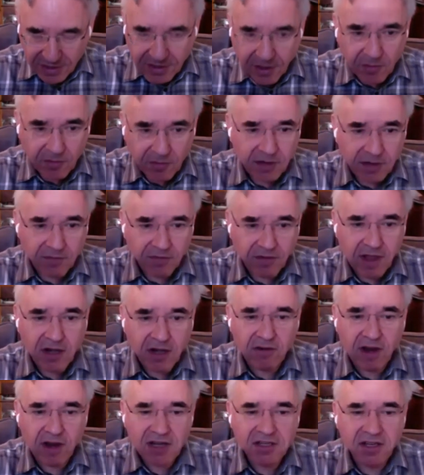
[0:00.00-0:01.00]
I don't think
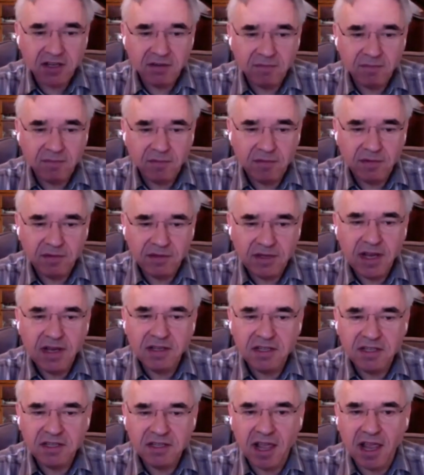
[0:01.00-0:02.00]
Fiander actually
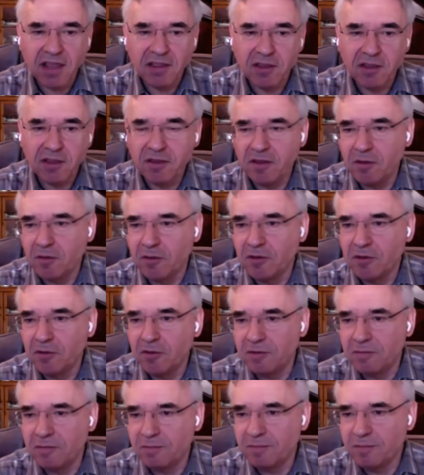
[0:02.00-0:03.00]
did say that you
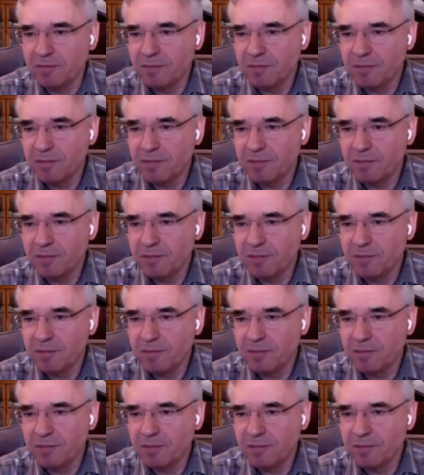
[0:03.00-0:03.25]
could